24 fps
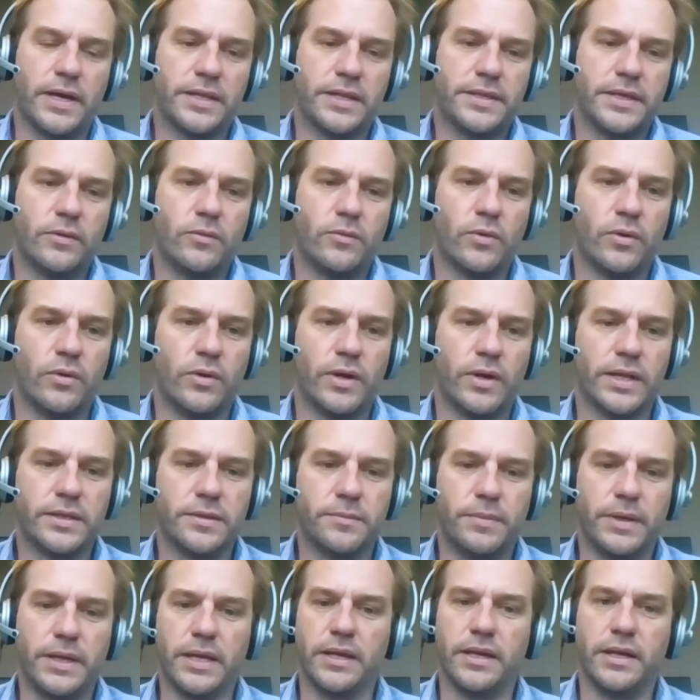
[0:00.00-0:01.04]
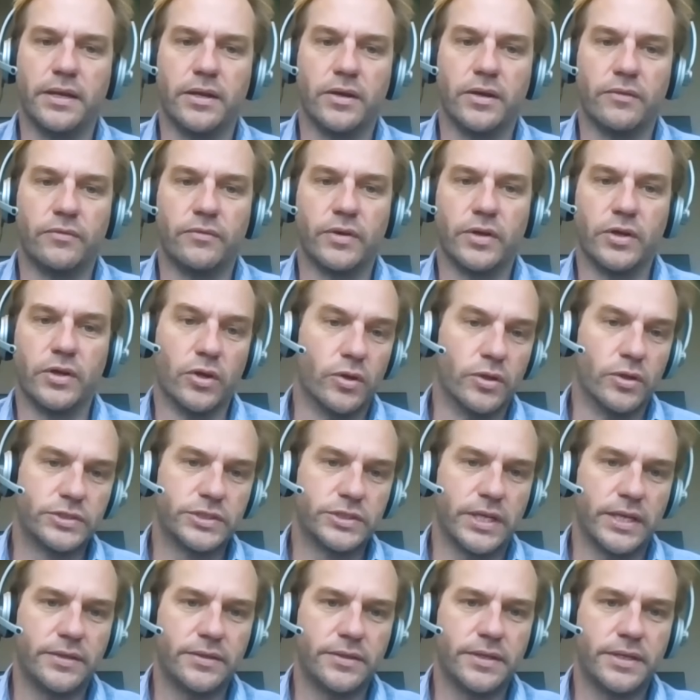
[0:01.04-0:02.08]
I think we're at the beginning of a gold
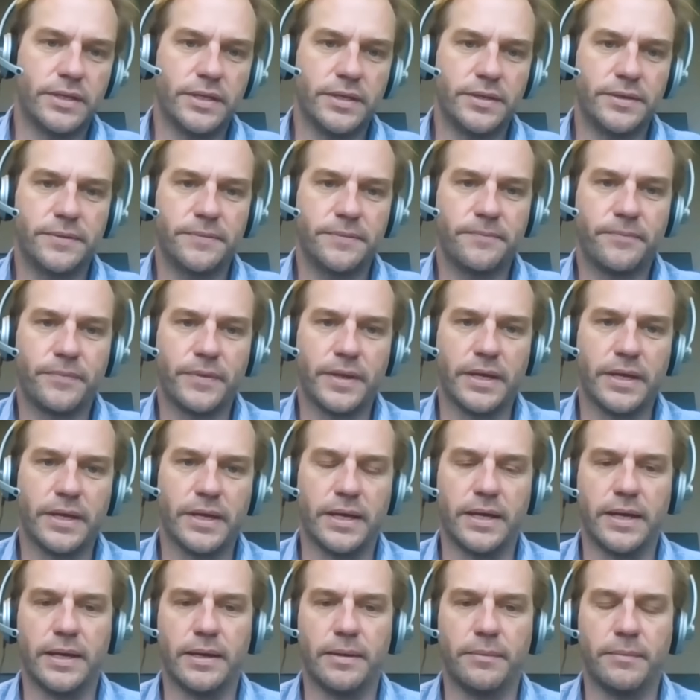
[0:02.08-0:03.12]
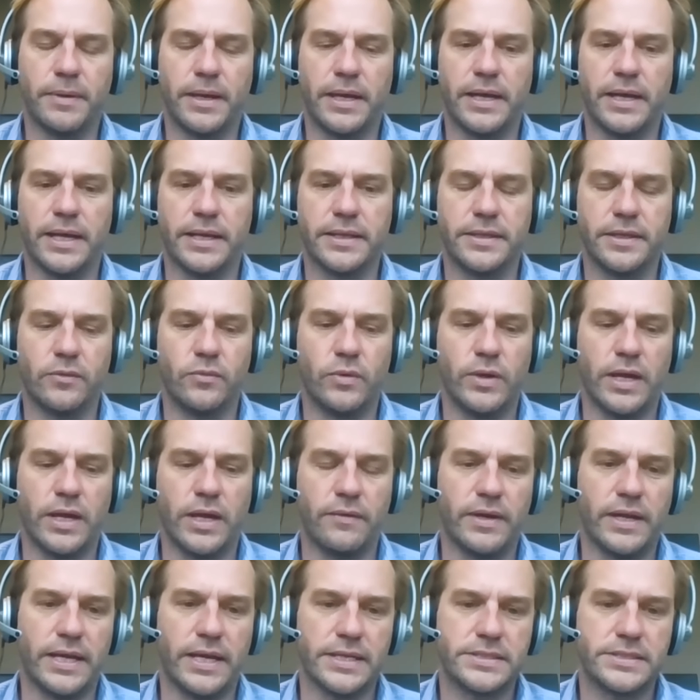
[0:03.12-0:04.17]
cycle here, um, and I think we
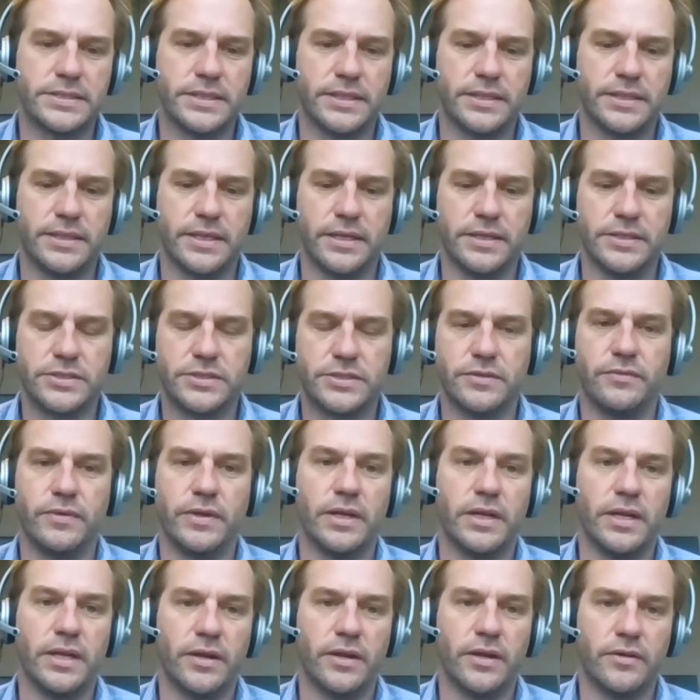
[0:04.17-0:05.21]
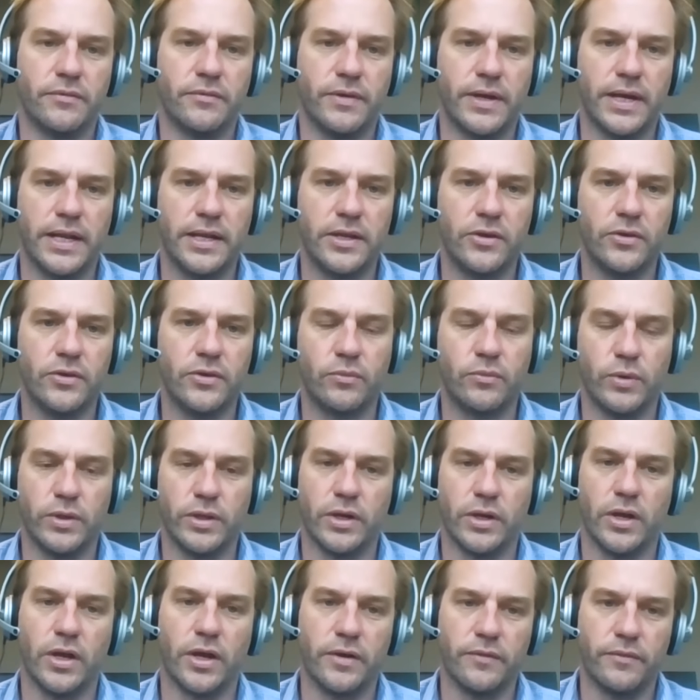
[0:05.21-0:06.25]
have an asset that is severely undervalued with
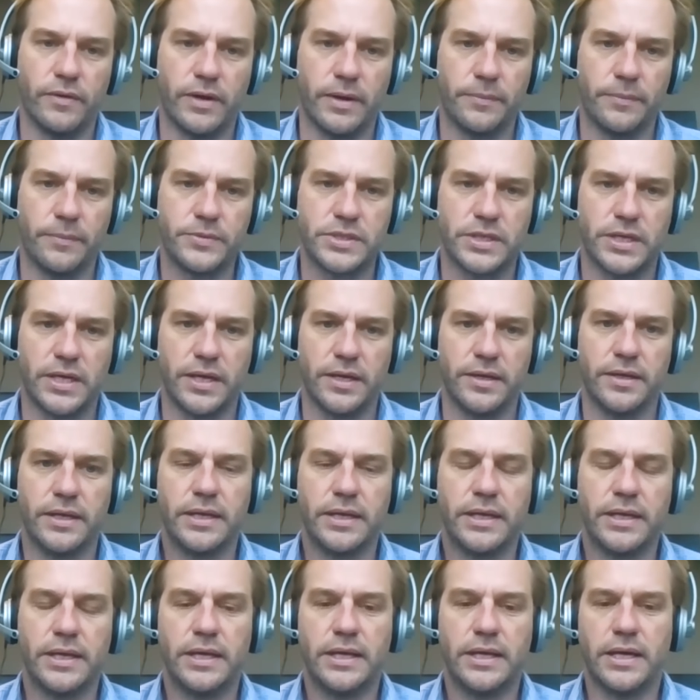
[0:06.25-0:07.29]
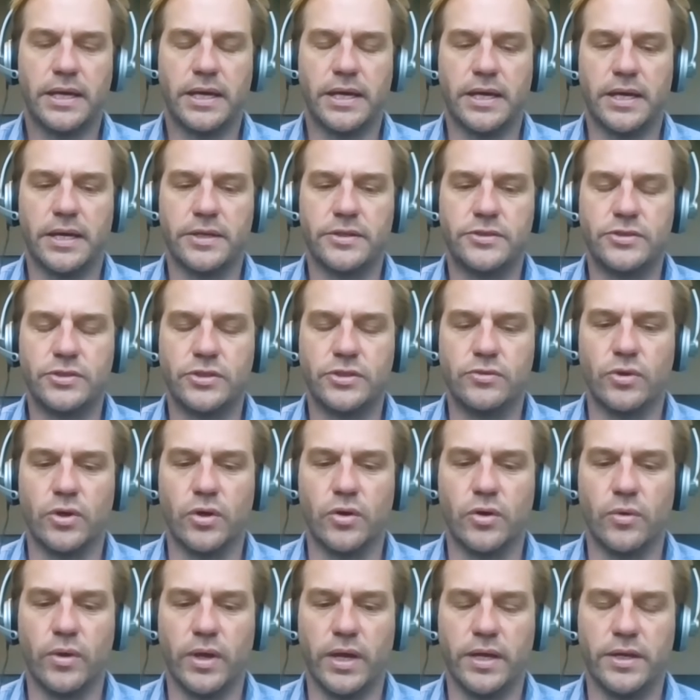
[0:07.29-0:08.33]
a lot of upside uh, to
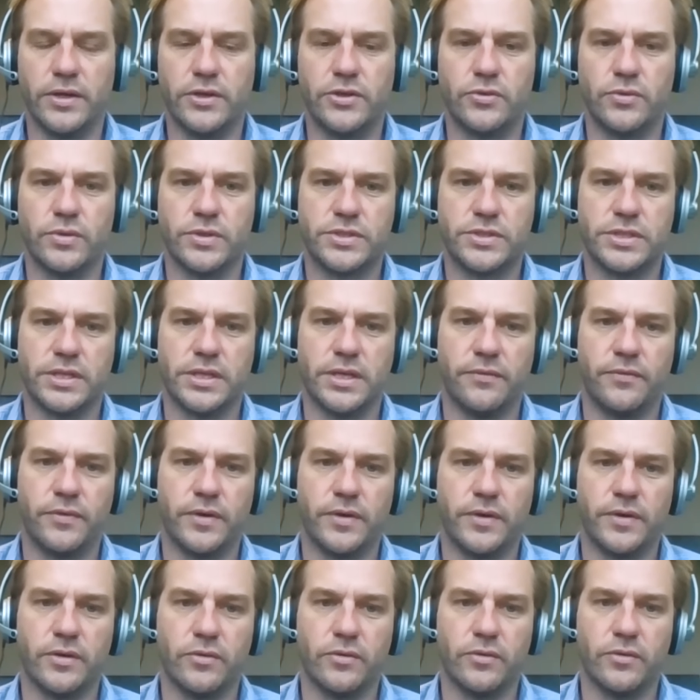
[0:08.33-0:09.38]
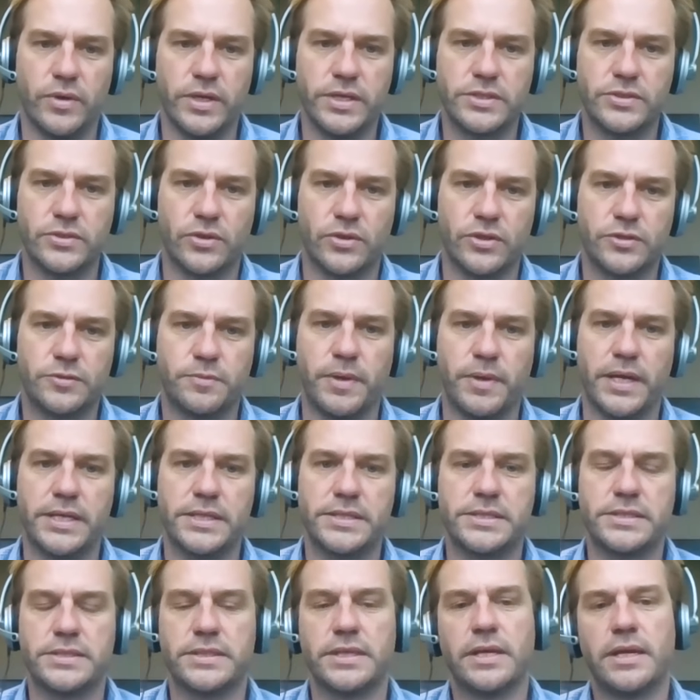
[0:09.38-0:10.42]
grow into a significant resource
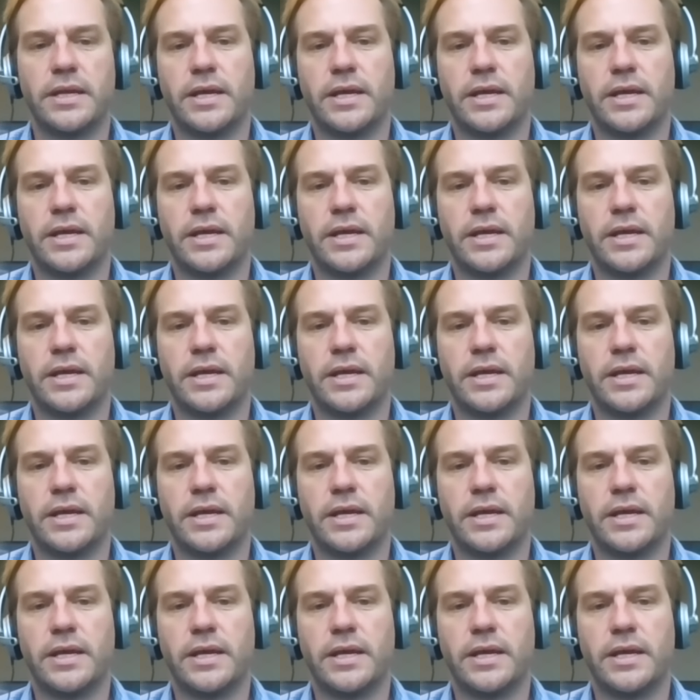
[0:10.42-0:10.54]
base,